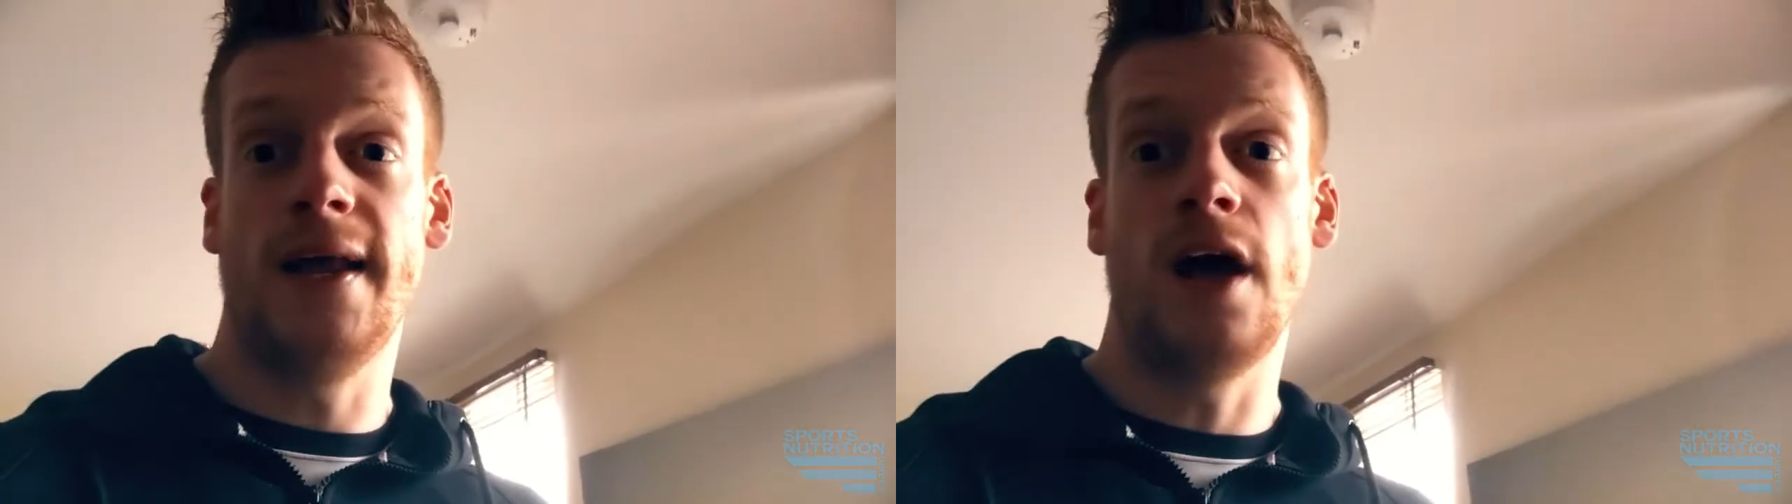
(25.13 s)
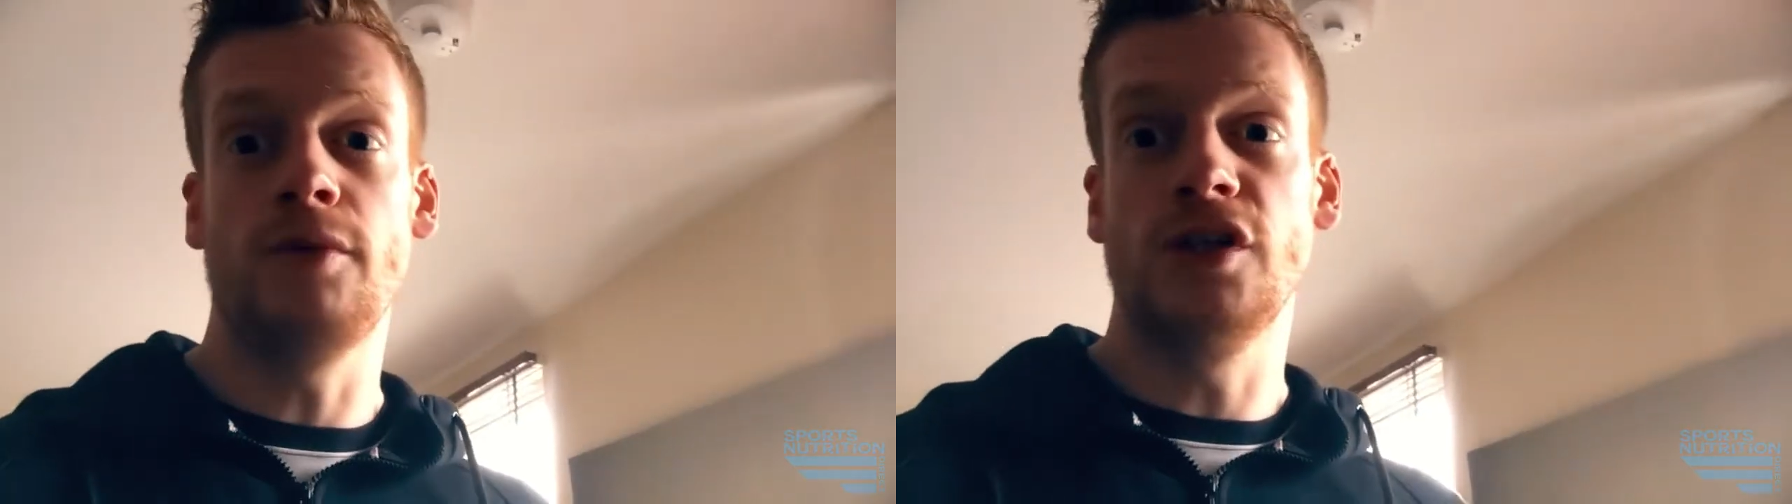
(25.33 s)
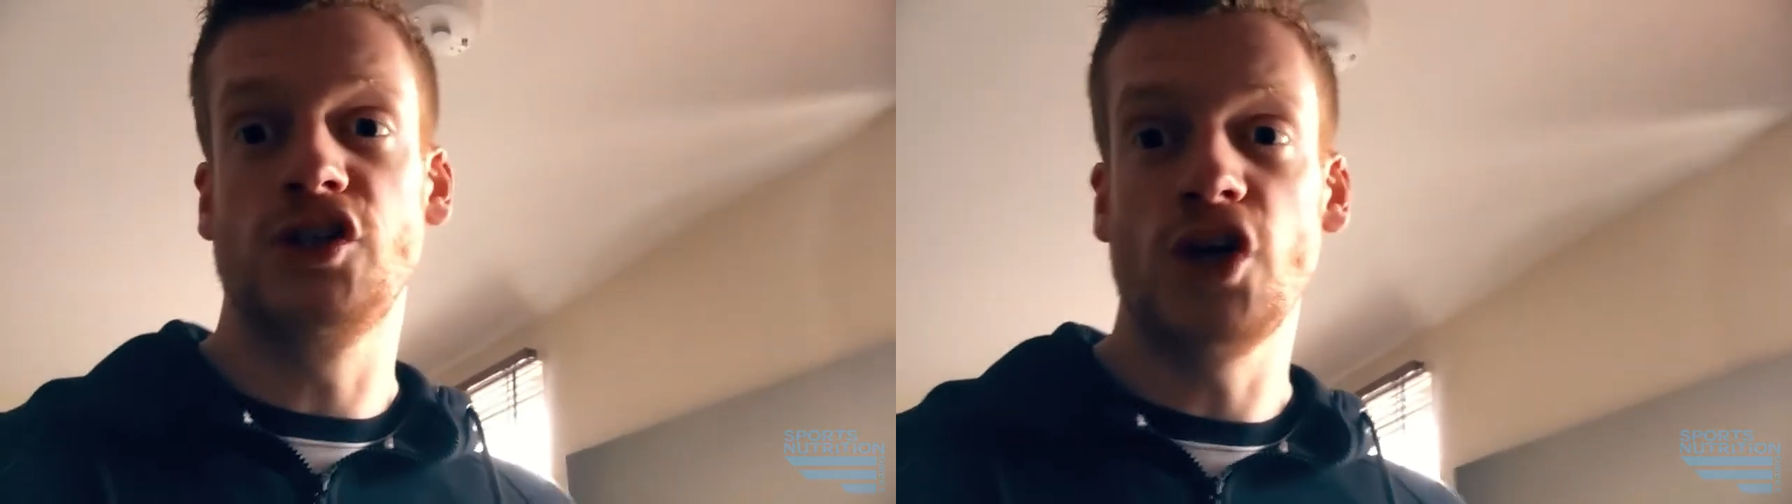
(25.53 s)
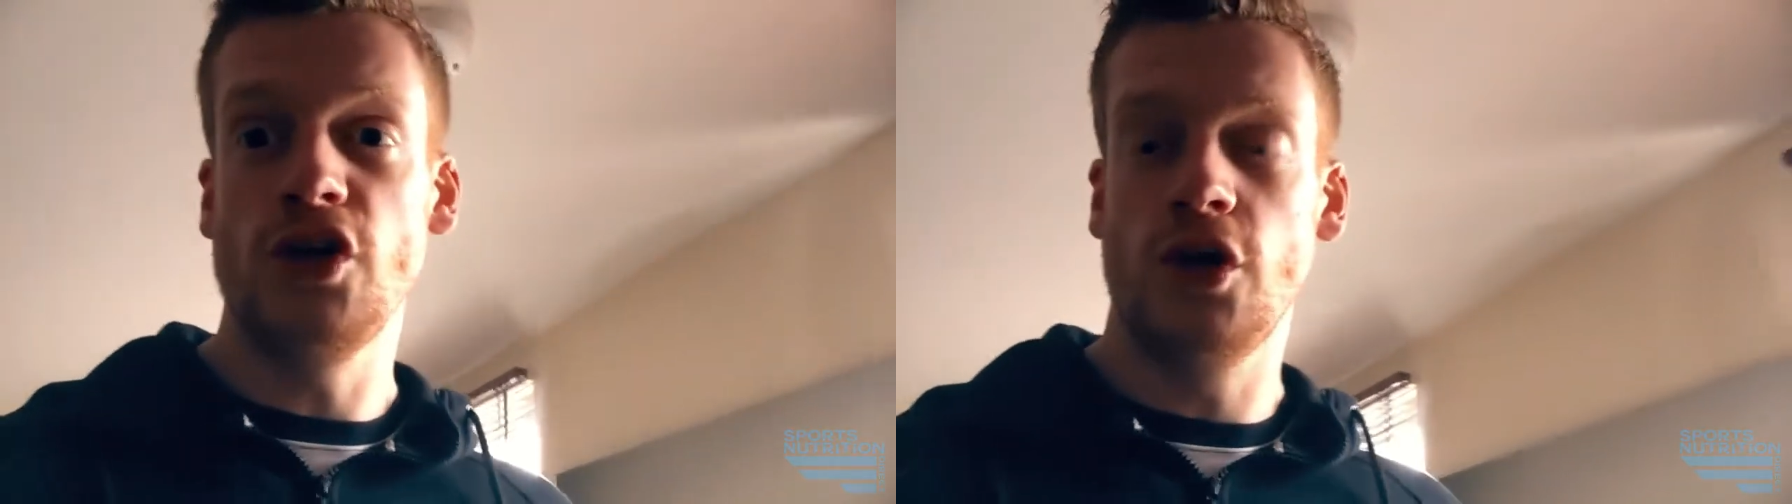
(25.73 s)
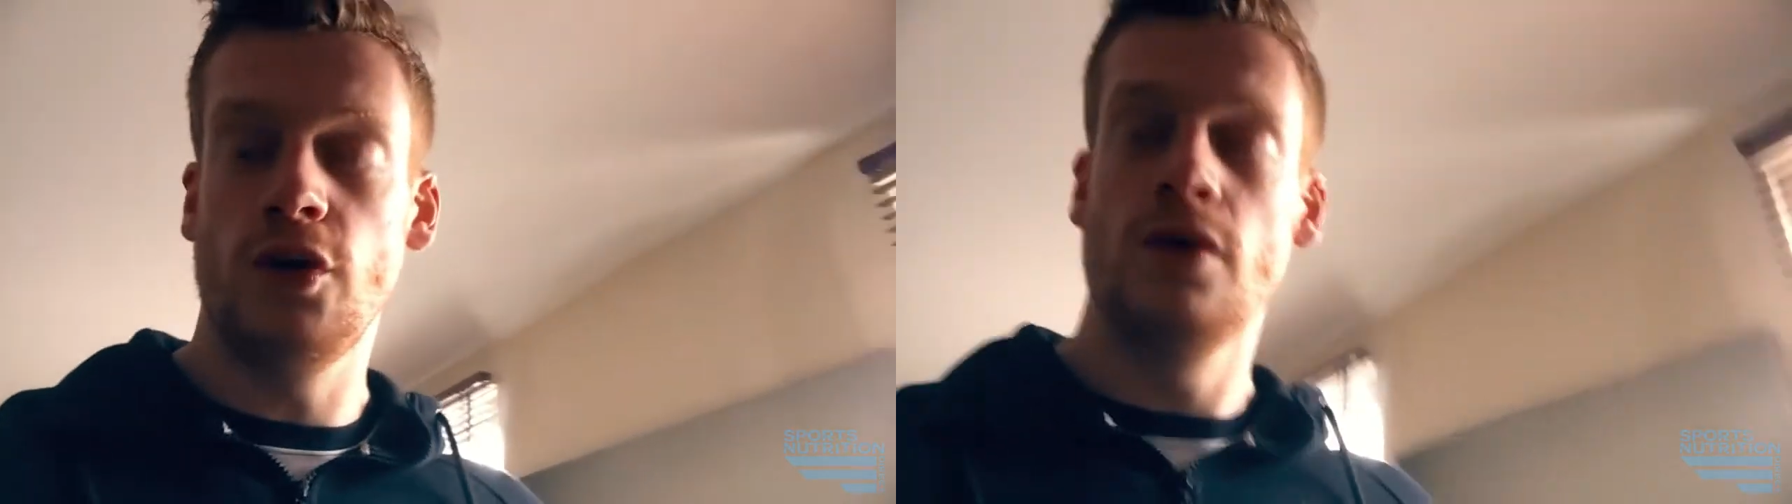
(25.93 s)
And I'm going to show
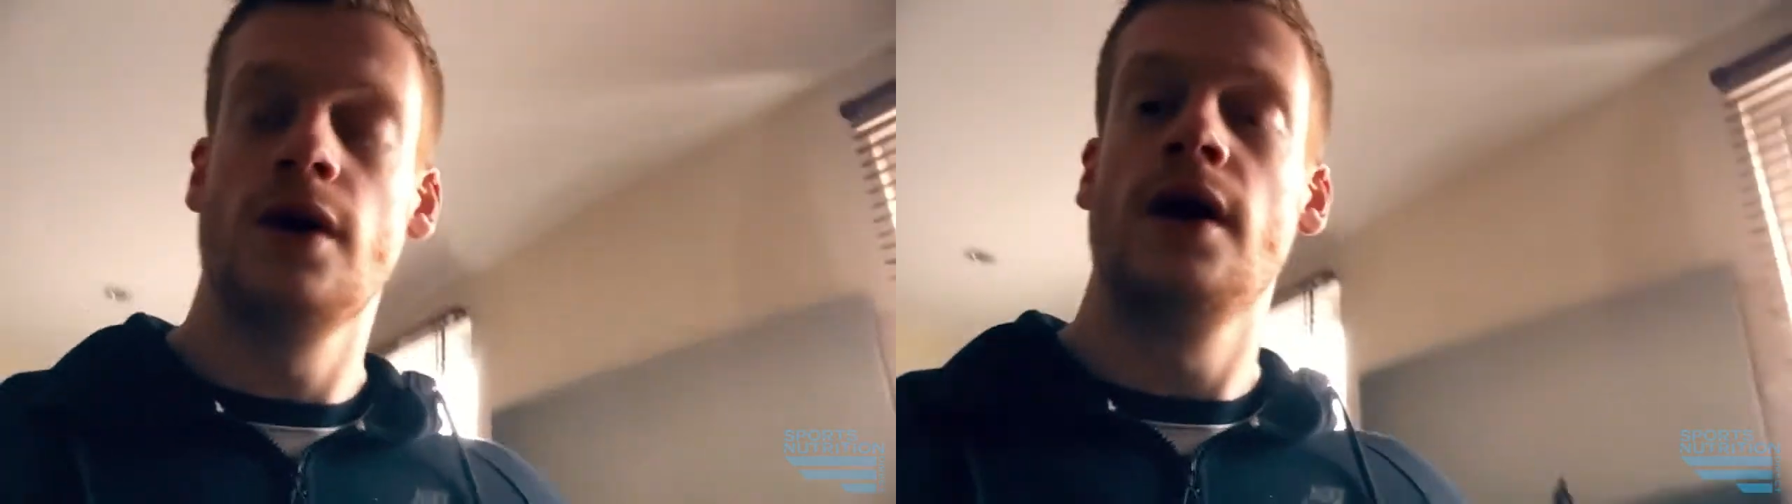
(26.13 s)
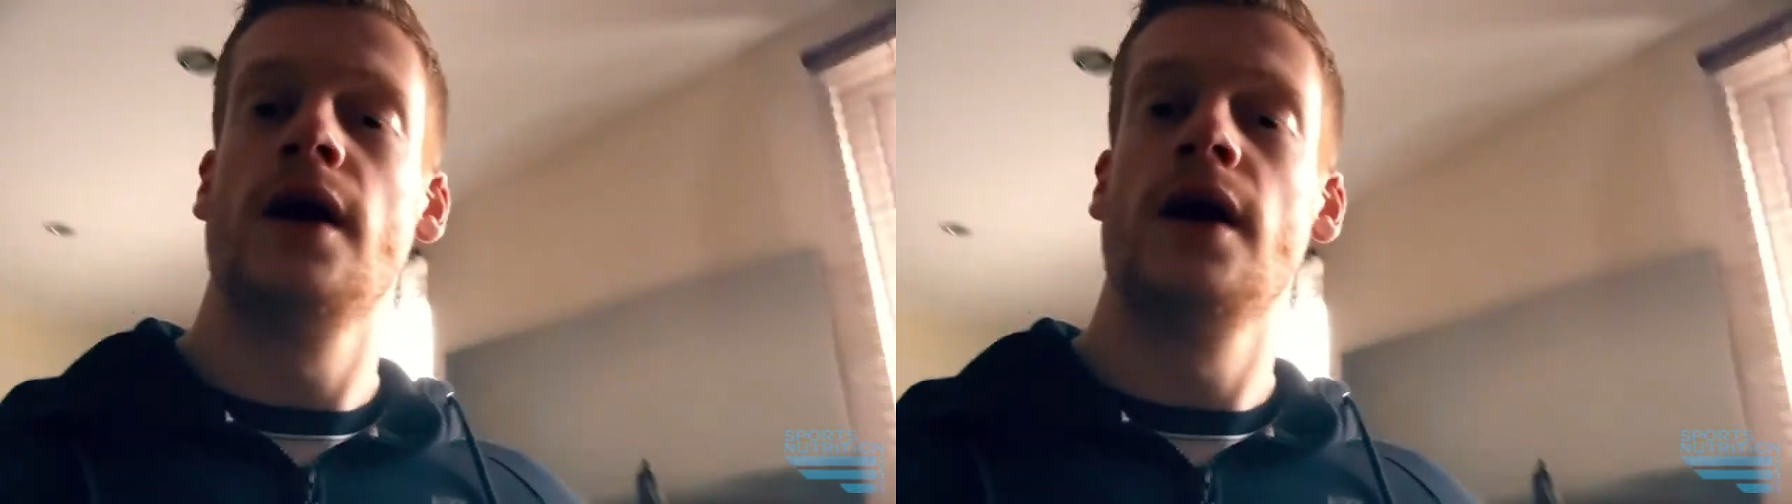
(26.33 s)
you